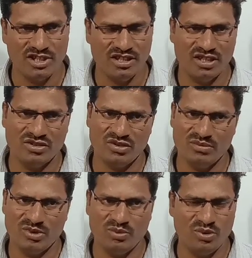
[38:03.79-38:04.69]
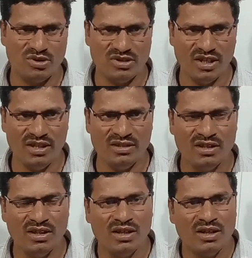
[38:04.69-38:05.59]
In case of the food chain,
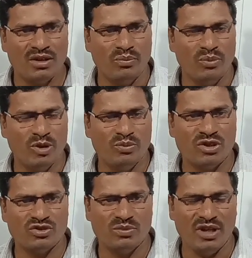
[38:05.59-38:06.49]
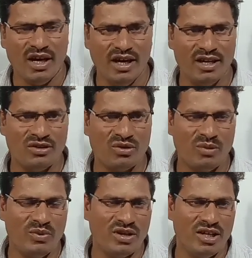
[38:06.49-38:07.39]
members of the higher
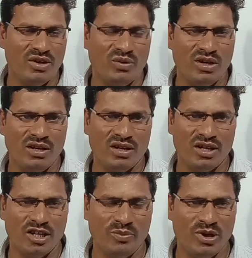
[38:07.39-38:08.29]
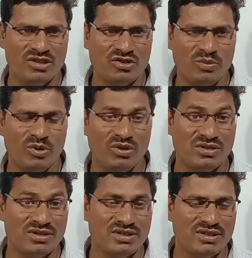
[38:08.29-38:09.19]
trophic level depends
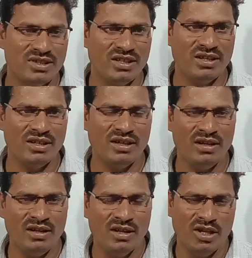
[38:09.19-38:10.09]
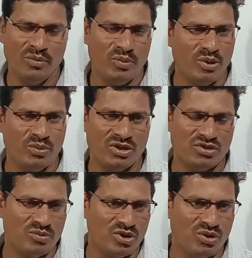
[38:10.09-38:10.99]
upon single members
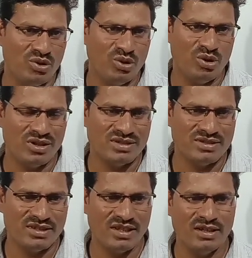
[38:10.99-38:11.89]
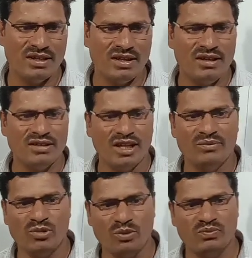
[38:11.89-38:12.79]
of the lower single
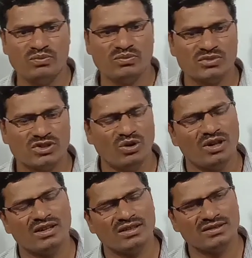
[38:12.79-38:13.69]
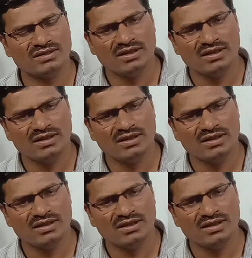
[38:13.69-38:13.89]
type of or